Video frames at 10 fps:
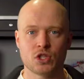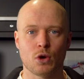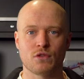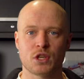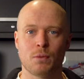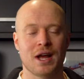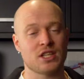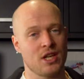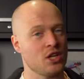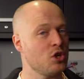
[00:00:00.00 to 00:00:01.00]
So if someone
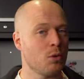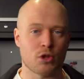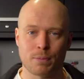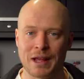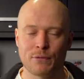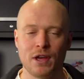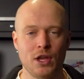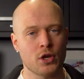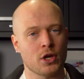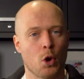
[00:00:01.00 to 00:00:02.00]
has an issue with their bike fit,
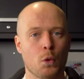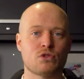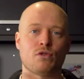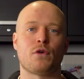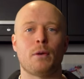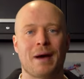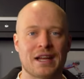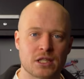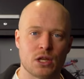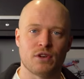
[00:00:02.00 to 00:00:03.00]
you can always revert
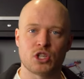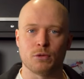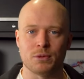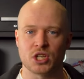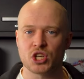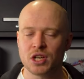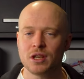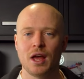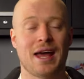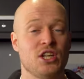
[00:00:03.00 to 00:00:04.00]
back to the original
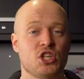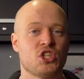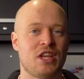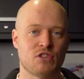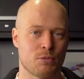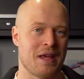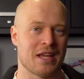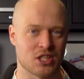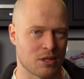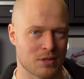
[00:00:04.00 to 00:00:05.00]
position, and it just saves your
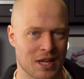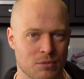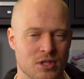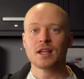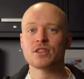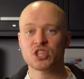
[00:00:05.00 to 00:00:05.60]
bacon sometimes.